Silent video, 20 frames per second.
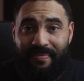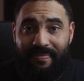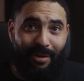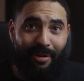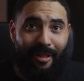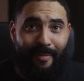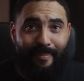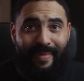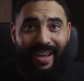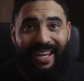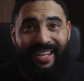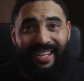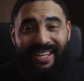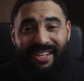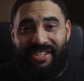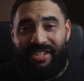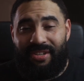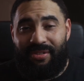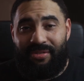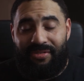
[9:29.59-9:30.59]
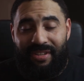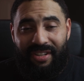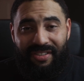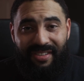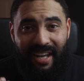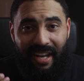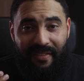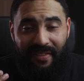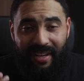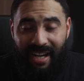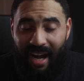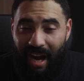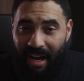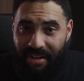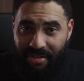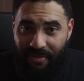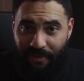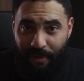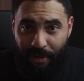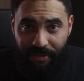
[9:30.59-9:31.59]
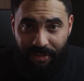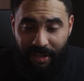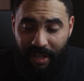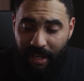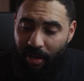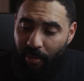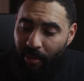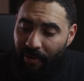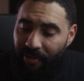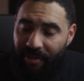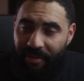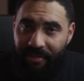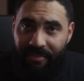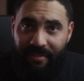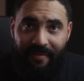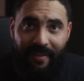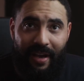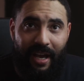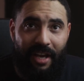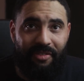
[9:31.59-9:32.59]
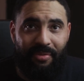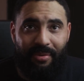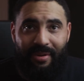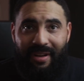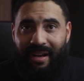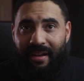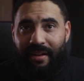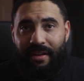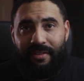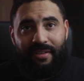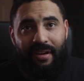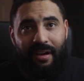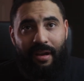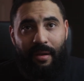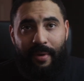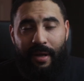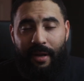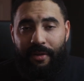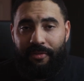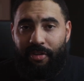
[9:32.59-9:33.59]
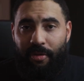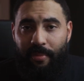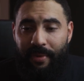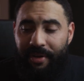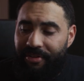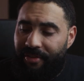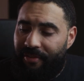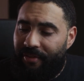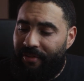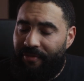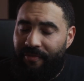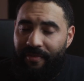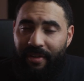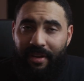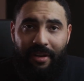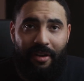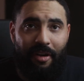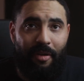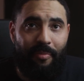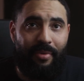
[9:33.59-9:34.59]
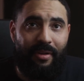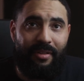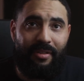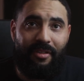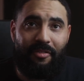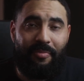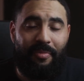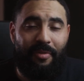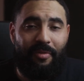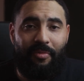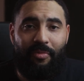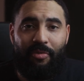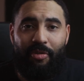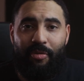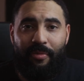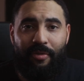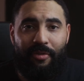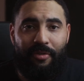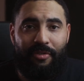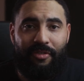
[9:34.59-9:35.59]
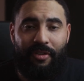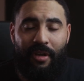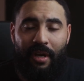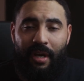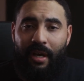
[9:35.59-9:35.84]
One of the main issues that's kind of a controversy with this device, we're not going to talk about it too much in this video, but there's been rumors